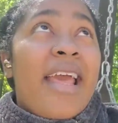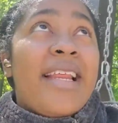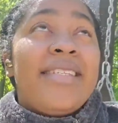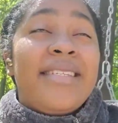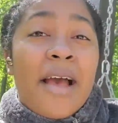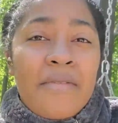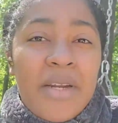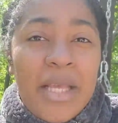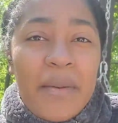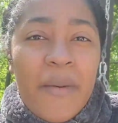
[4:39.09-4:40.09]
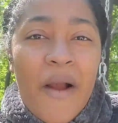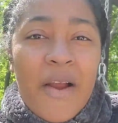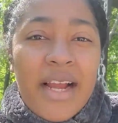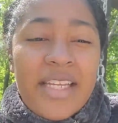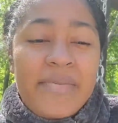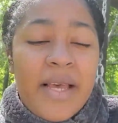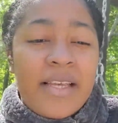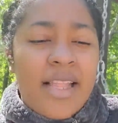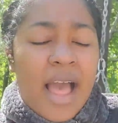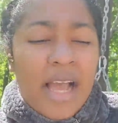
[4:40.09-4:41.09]
It is definitely progress,
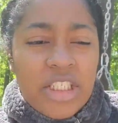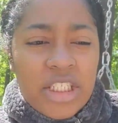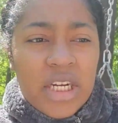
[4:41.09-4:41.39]
because last